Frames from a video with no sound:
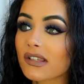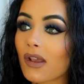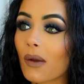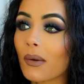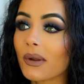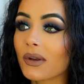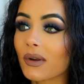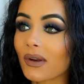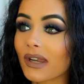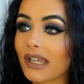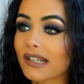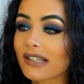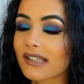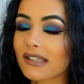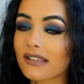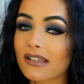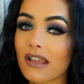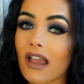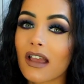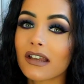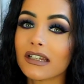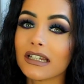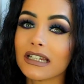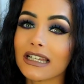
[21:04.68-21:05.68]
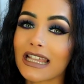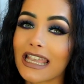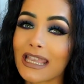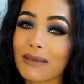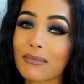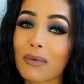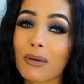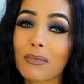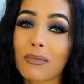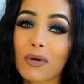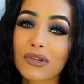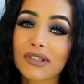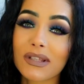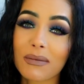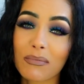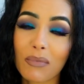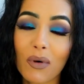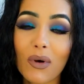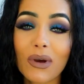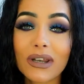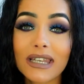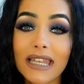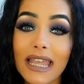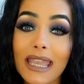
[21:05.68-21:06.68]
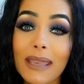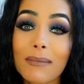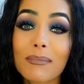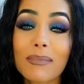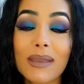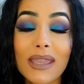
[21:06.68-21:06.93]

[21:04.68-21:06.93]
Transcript: going on externally, but most importantly,